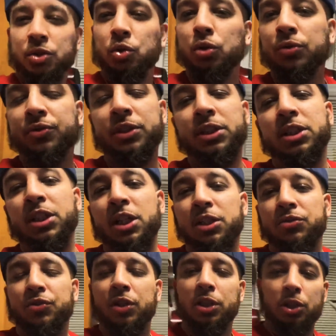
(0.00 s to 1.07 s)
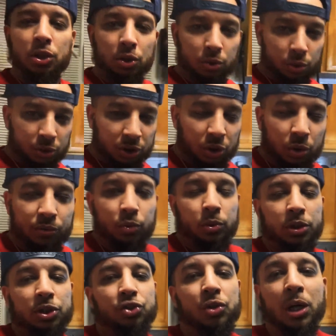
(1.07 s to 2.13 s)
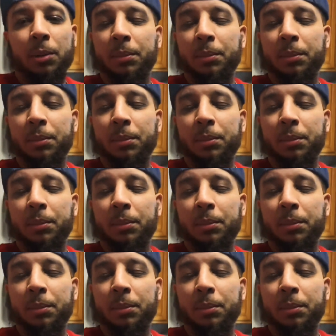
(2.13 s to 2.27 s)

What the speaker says: all for today's video. So if you want to try